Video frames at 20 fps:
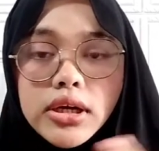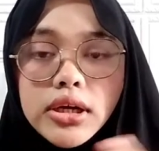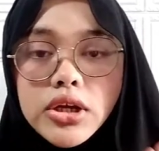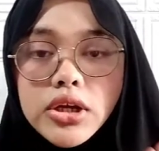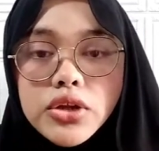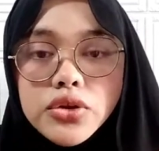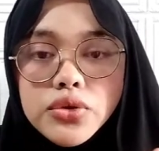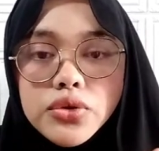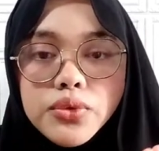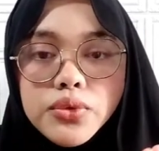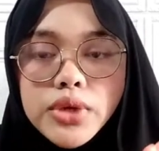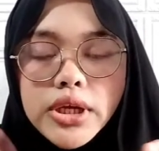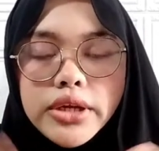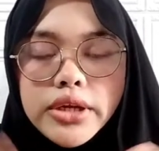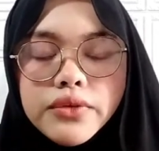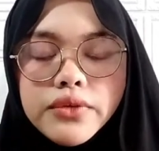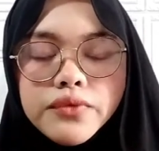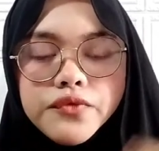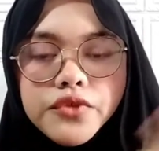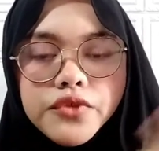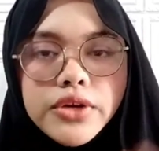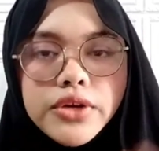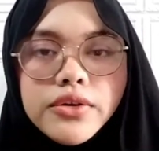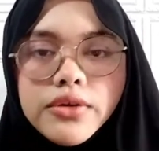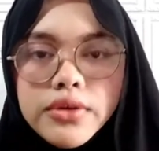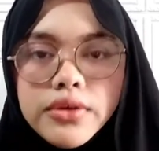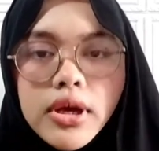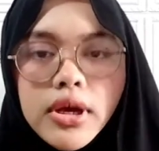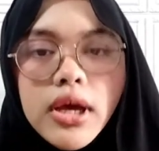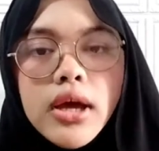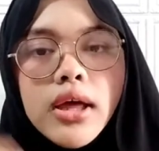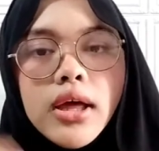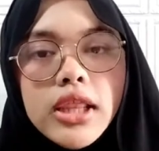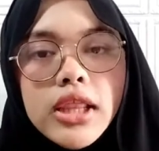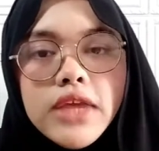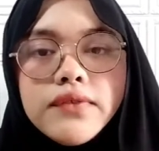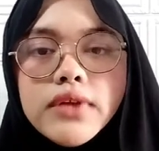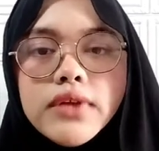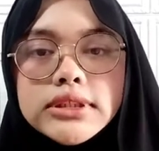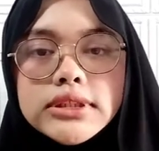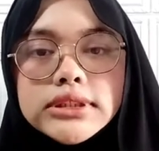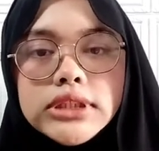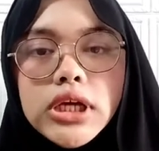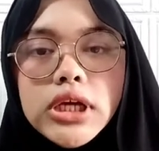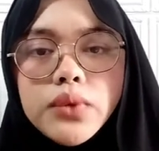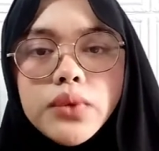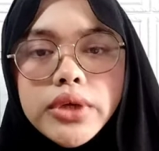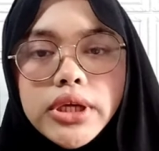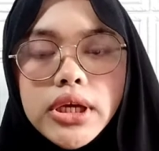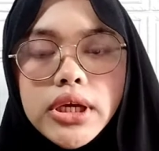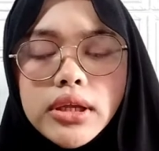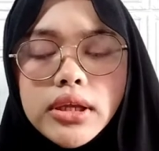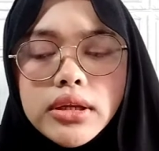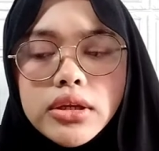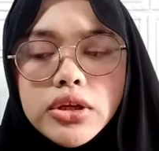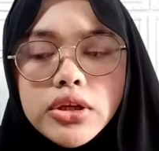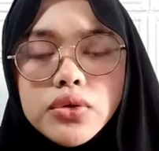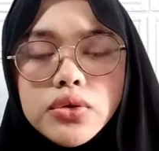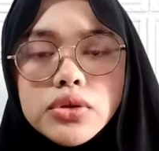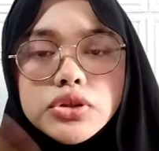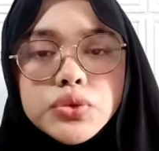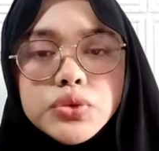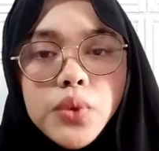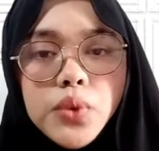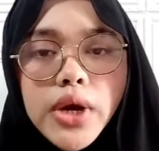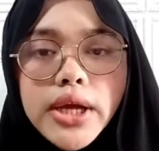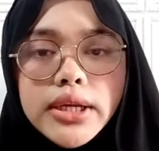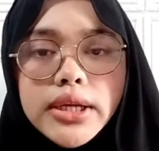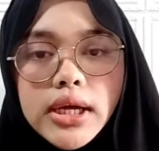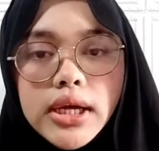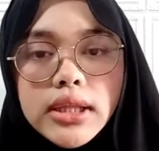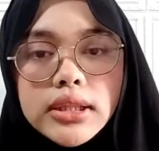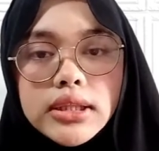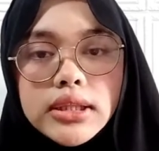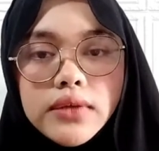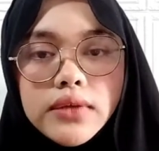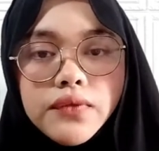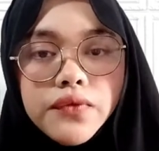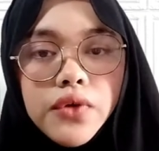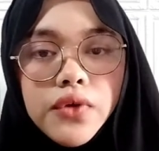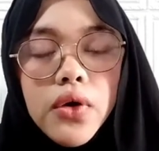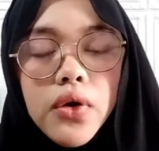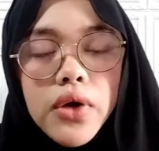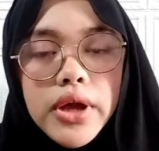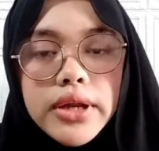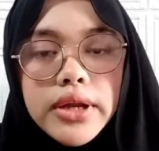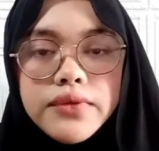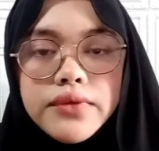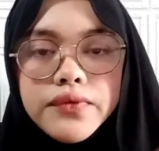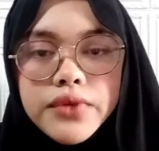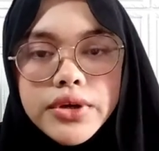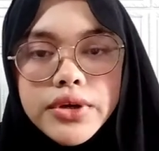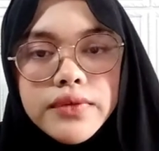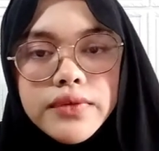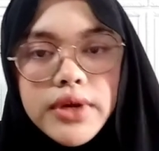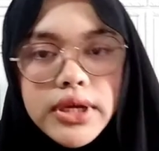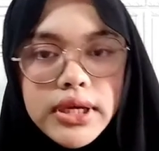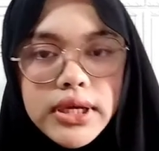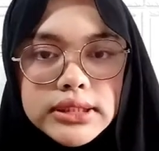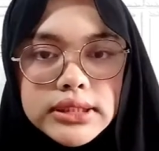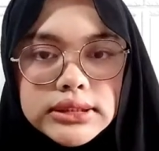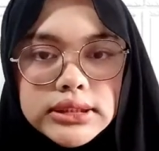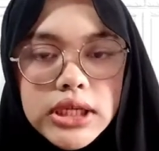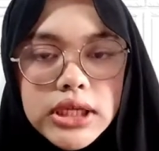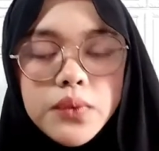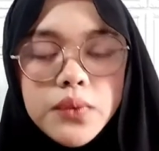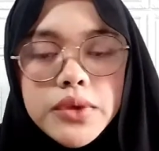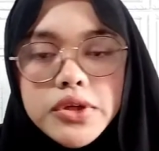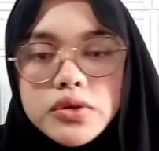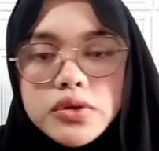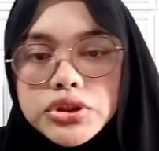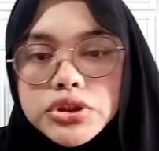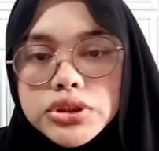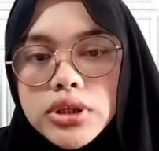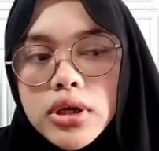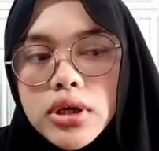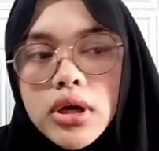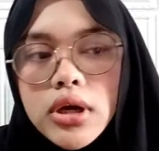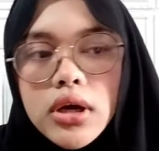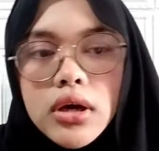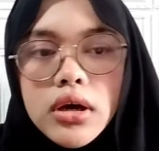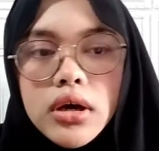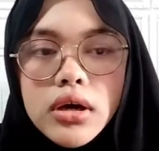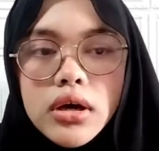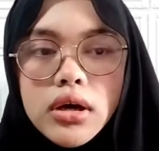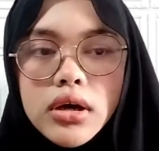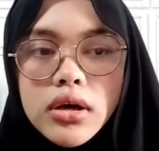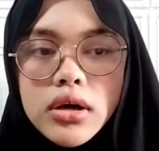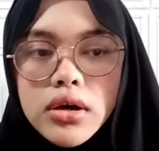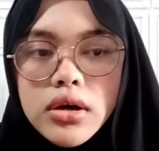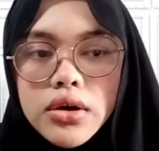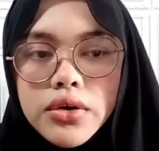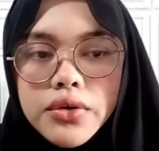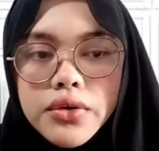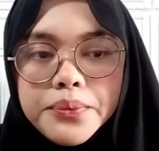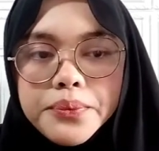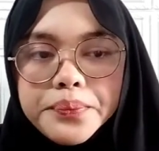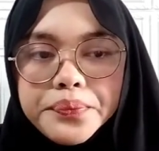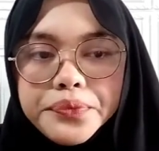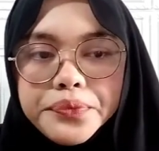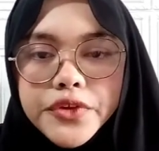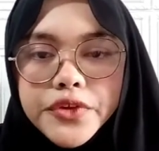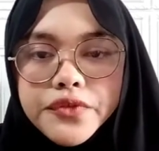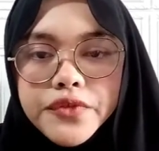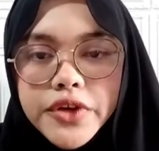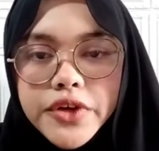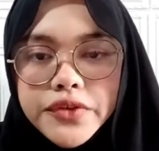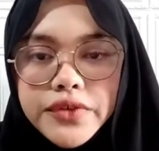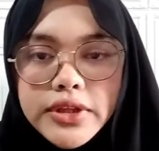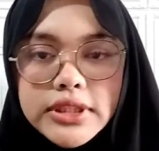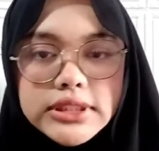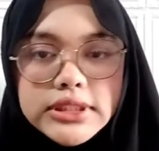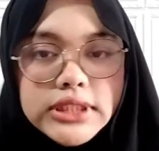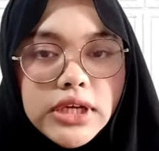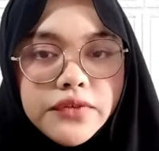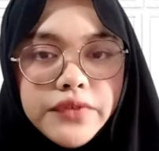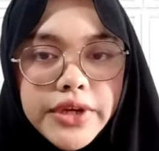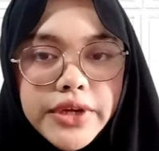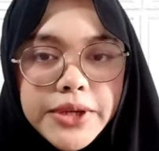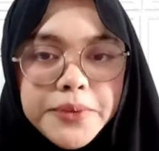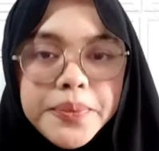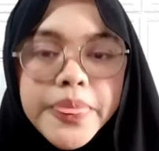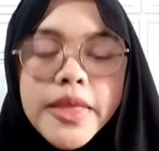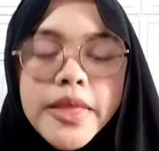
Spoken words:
into, like, for the left hand side we can use 1 until 4, and for the right hand side we use 5 and 7.